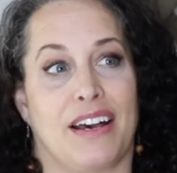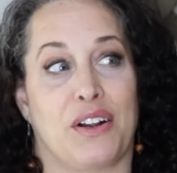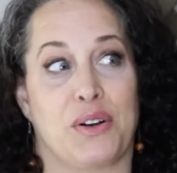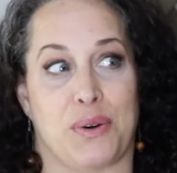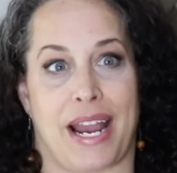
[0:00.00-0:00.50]

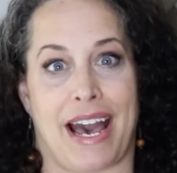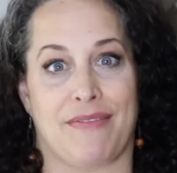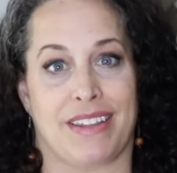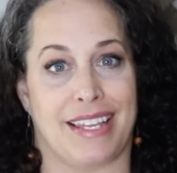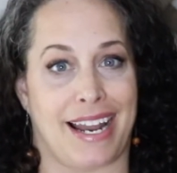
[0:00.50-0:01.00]
a
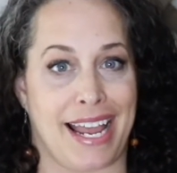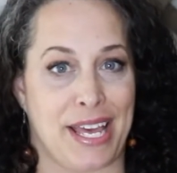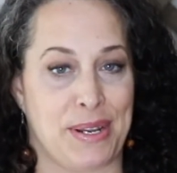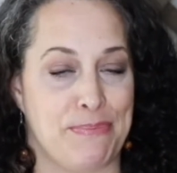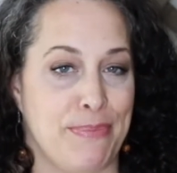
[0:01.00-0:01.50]
craft that I
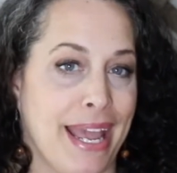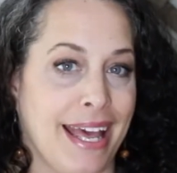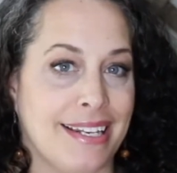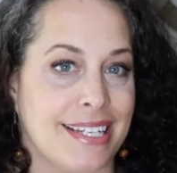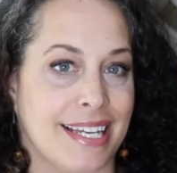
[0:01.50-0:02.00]
had
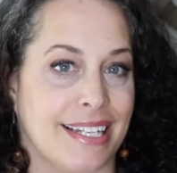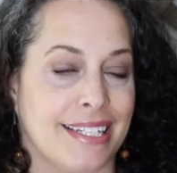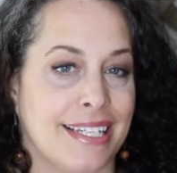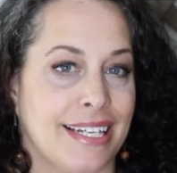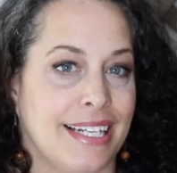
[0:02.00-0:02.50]

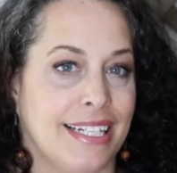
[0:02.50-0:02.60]
abandoned,